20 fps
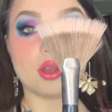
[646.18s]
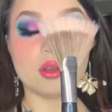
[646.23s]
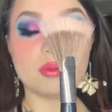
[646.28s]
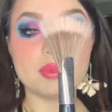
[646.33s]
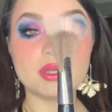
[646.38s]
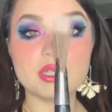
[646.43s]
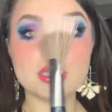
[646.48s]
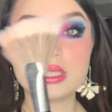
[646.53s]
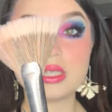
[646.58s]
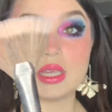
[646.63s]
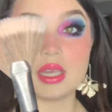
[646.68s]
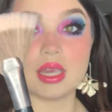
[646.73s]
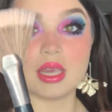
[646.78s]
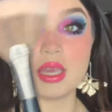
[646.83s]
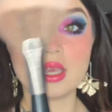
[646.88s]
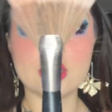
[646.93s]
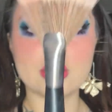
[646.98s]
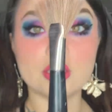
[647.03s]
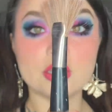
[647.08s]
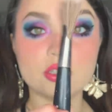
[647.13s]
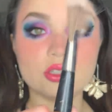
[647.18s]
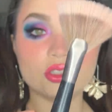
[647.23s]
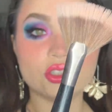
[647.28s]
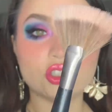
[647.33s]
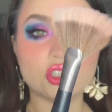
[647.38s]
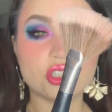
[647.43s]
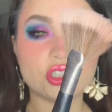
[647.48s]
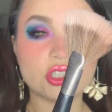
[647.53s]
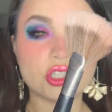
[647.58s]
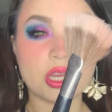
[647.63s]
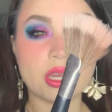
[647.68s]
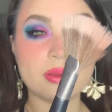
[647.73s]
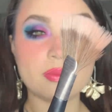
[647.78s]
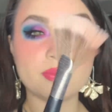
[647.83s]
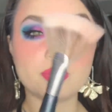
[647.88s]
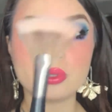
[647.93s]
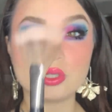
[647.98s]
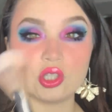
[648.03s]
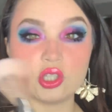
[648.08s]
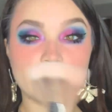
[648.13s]
Urban Decay
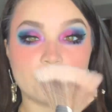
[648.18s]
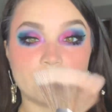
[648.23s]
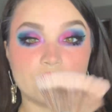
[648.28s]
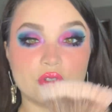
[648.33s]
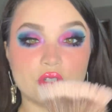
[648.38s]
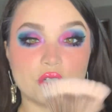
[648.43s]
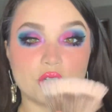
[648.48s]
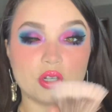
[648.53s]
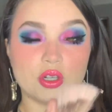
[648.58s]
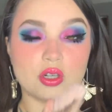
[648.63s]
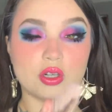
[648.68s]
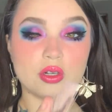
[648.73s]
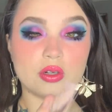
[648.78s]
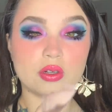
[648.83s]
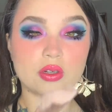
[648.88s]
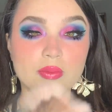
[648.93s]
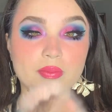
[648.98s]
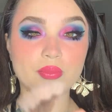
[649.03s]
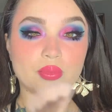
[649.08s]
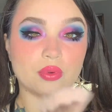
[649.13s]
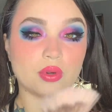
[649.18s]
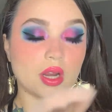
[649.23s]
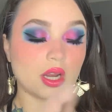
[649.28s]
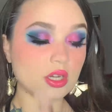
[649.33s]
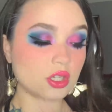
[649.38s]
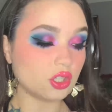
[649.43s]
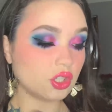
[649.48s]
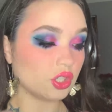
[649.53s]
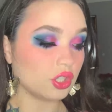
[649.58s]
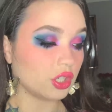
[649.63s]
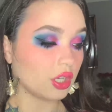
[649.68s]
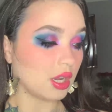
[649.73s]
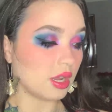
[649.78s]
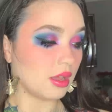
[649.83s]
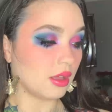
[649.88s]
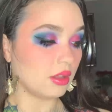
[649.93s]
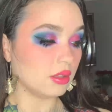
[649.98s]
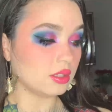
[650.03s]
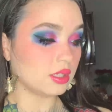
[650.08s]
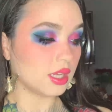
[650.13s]
Shapeshifter brush,
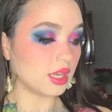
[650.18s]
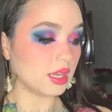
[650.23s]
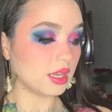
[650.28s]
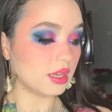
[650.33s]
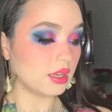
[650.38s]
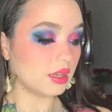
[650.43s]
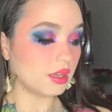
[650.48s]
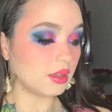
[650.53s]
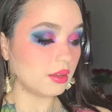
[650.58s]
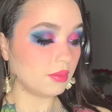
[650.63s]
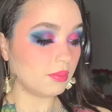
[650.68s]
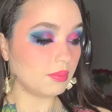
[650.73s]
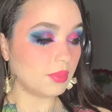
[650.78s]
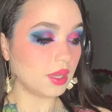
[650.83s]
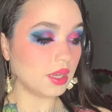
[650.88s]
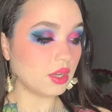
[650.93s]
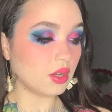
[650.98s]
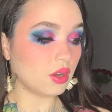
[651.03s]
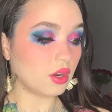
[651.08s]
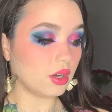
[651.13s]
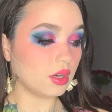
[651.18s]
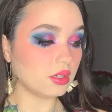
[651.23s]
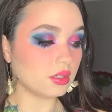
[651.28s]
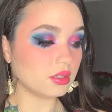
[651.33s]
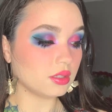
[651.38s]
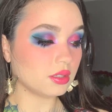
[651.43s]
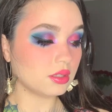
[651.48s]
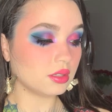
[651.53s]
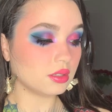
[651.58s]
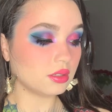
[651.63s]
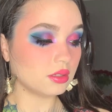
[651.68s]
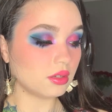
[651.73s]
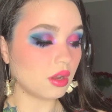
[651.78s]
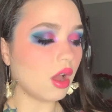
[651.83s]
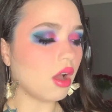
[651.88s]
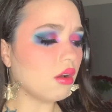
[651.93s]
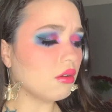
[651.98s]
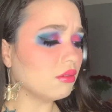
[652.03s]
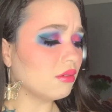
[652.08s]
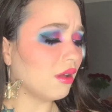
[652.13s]
I'll take new cart.
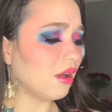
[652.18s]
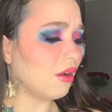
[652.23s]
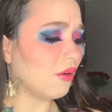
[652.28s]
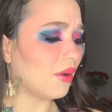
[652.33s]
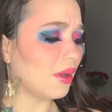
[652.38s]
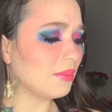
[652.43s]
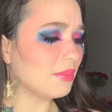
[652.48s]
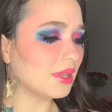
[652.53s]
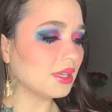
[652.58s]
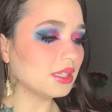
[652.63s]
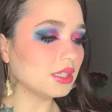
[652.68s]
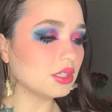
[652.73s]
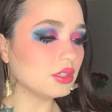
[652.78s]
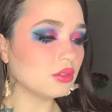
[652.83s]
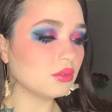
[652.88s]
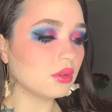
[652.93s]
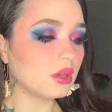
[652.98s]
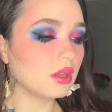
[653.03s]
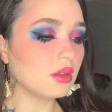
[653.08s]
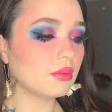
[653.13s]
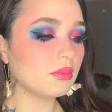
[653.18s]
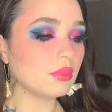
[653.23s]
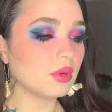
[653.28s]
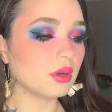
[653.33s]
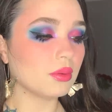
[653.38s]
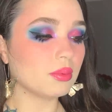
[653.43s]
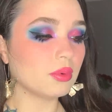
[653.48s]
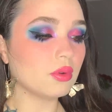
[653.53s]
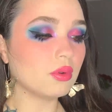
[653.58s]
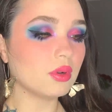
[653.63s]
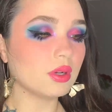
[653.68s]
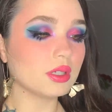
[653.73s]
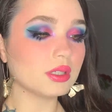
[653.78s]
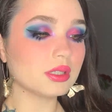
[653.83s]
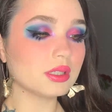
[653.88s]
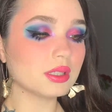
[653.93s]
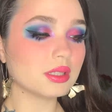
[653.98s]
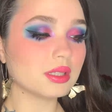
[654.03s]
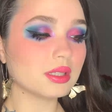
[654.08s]
Oh no, I meant to do Purple Horse.